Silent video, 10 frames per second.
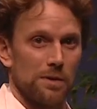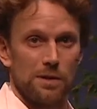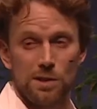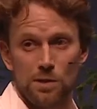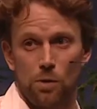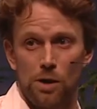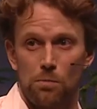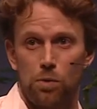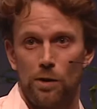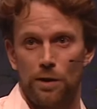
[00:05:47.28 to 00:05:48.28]
This is one
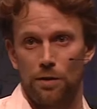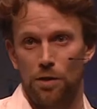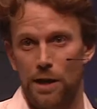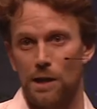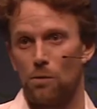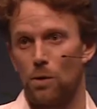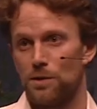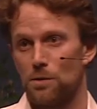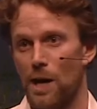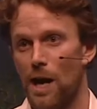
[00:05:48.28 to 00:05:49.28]
important thing I
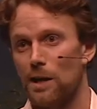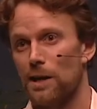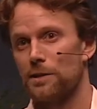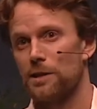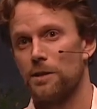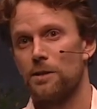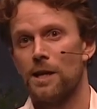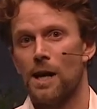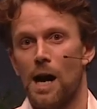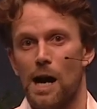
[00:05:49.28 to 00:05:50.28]
want to highlight here.